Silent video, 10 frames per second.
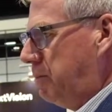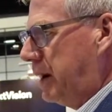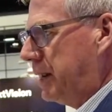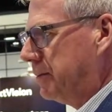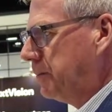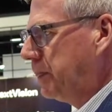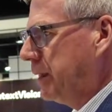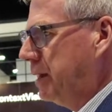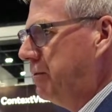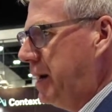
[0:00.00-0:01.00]
But
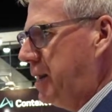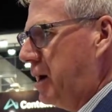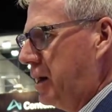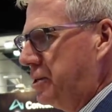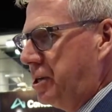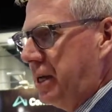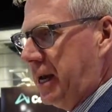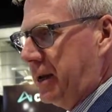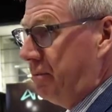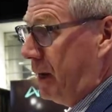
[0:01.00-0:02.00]
in radiology
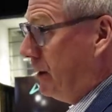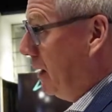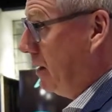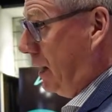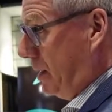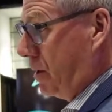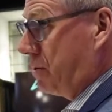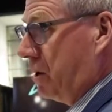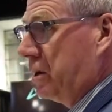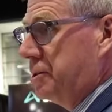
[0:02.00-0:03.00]
and in, in
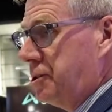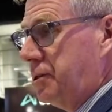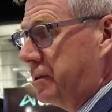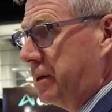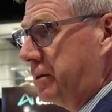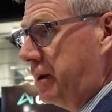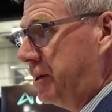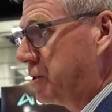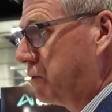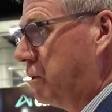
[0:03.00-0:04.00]
other ologies and other
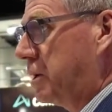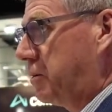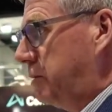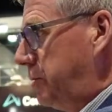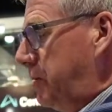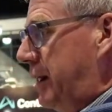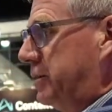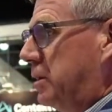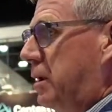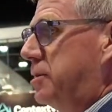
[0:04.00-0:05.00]
areas of work, when you have
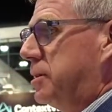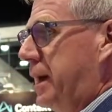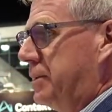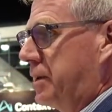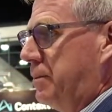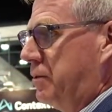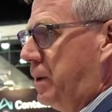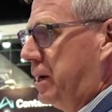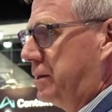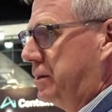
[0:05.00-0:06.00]
a large landscape of
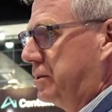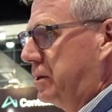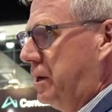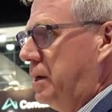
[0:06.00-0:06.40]
monitors,